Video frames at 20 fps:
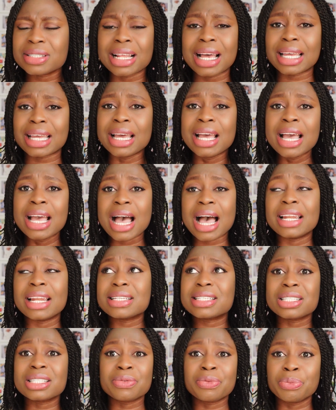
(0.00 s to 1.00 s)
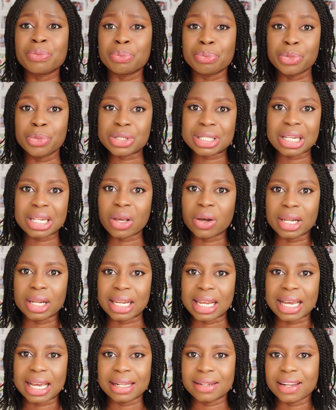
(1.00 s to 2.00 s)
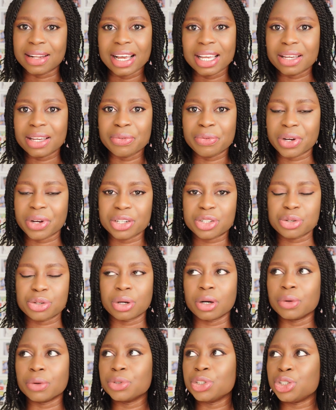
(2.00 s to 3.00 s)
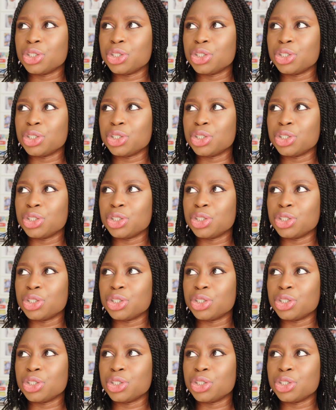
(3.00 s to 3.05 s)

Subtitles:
and it is mostly online, like virtual.